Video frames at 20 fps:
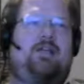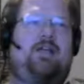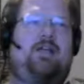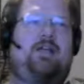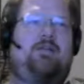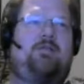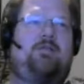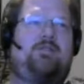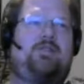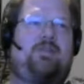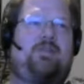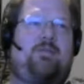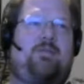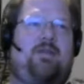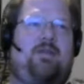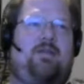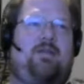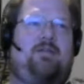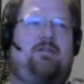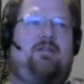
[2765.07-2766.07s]
it was
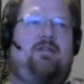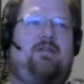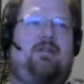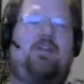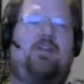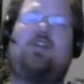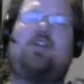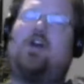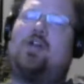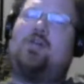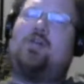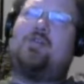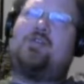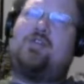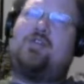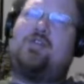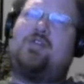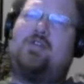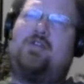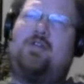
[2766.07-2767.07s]
something. Are you
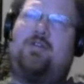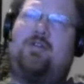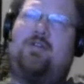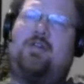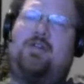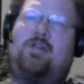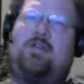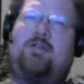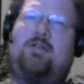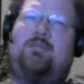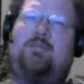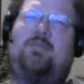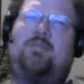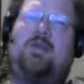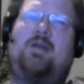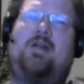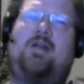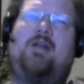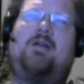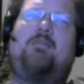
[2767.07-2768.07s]
interested in your
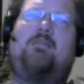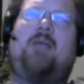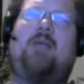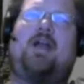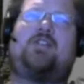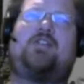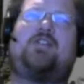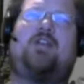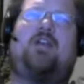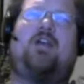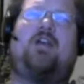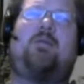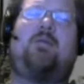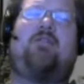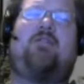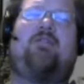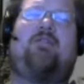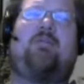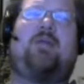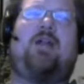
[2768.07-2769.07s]
magic coming
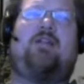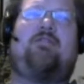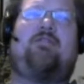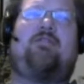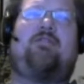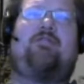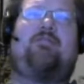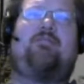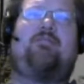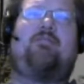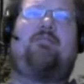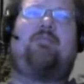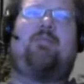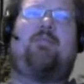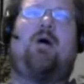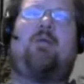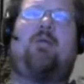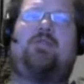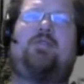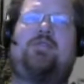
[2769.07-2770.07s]
from kind of
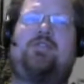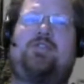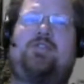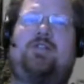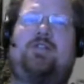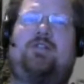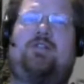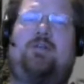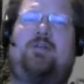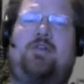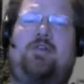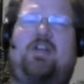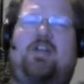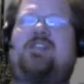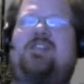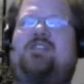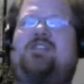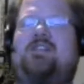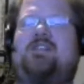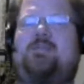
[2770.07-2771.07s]
baubles? And I mean, you're
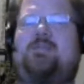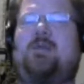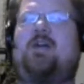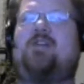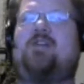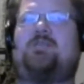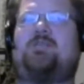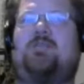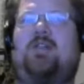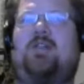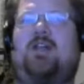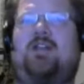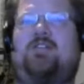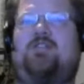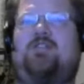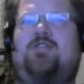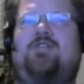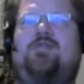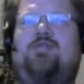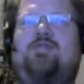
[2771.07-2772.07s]
casting spells, but like, do
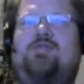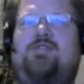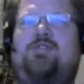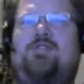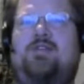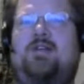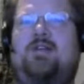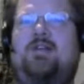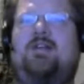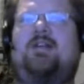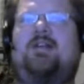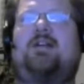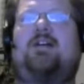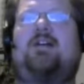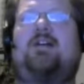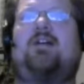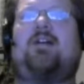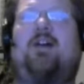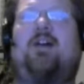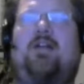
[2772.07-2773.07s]
you use
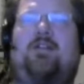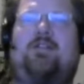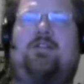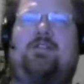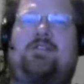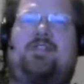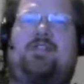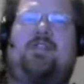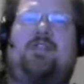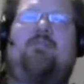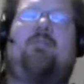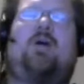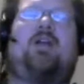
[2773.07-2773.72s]
all the little steampunky